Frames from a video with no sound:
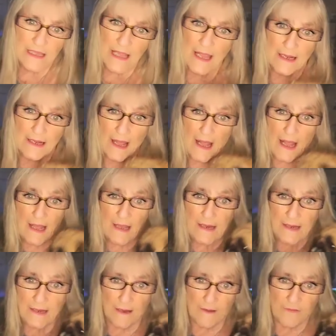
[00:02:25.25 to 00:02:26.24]
like
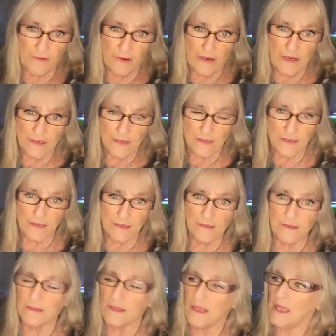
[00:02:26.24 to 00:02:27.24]
Hyena, for
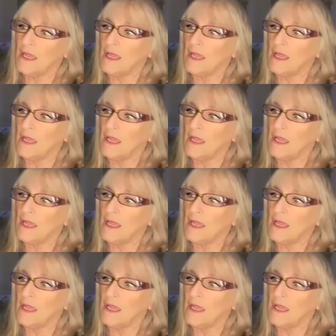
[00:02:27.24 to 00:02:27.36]
instance.